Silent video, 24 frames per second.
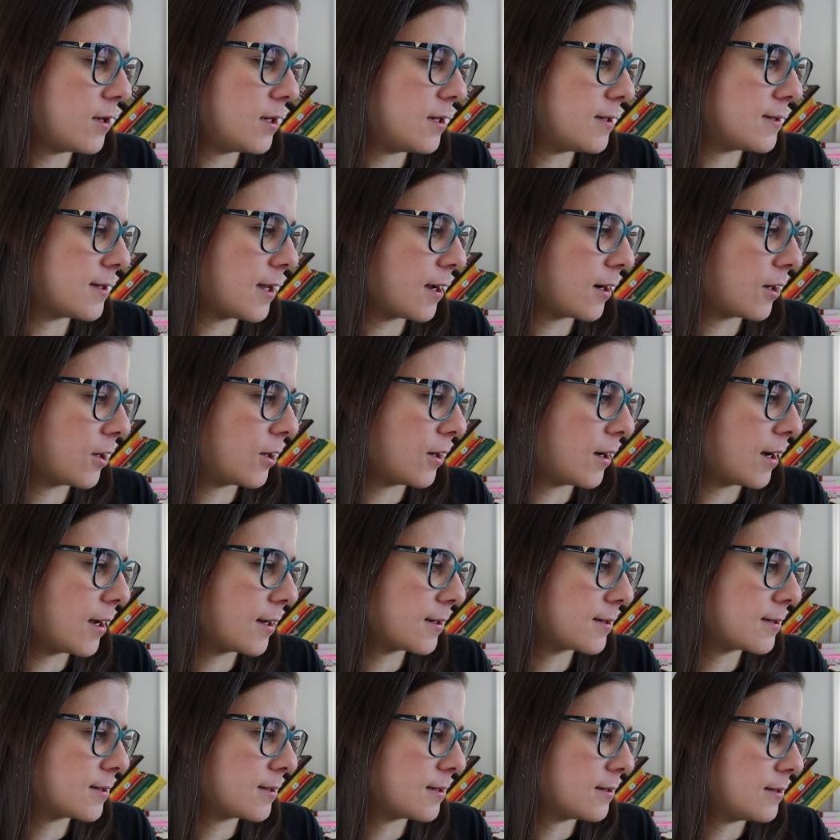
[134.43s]
is that
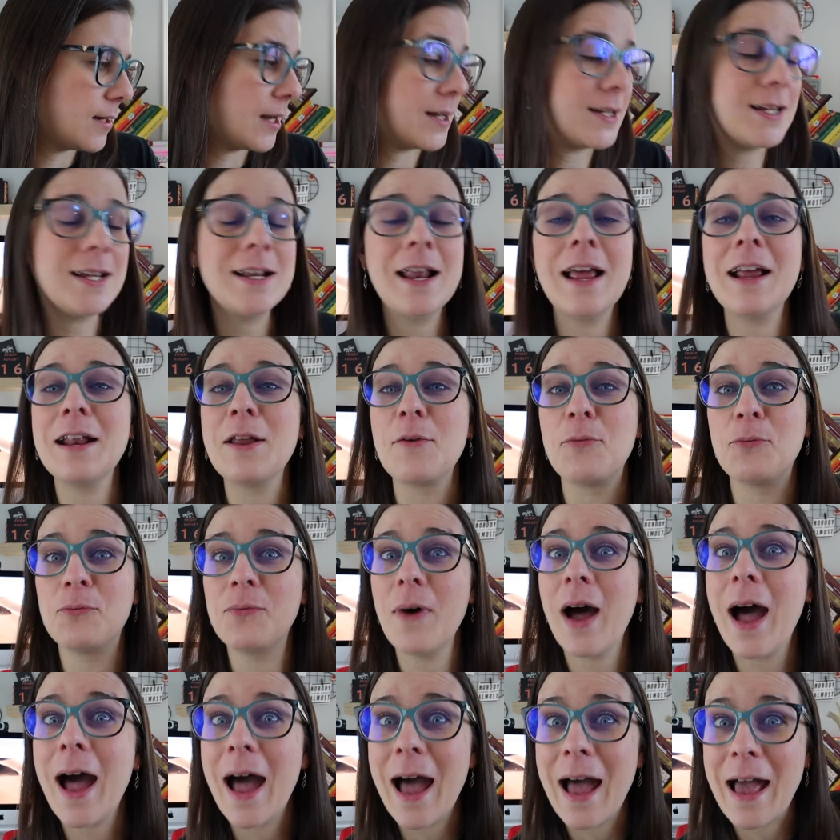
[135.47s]
correct?
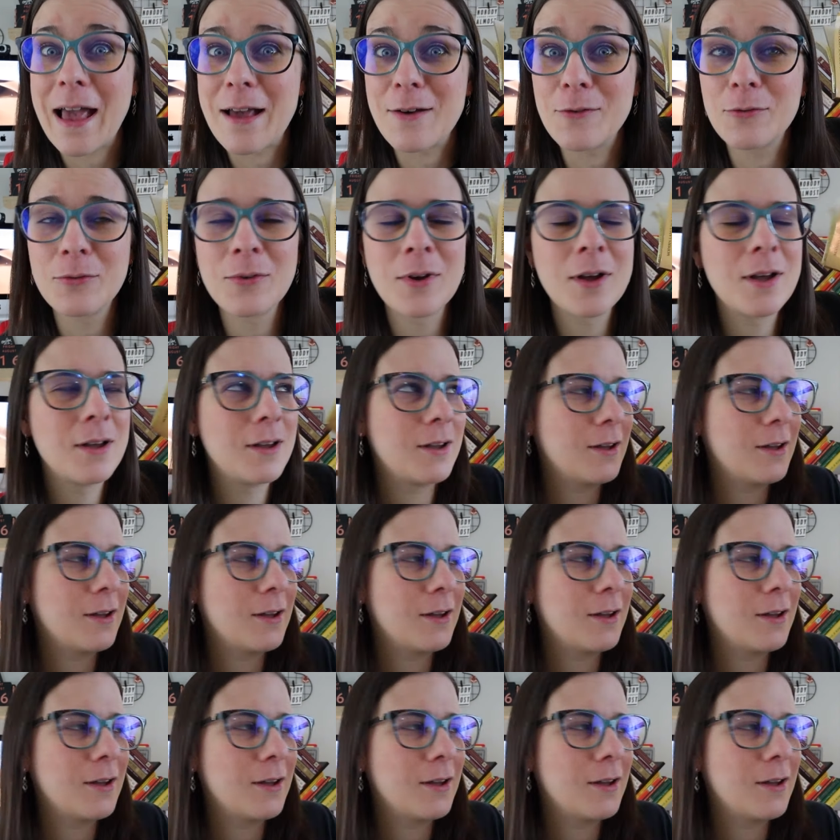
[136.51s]
1985!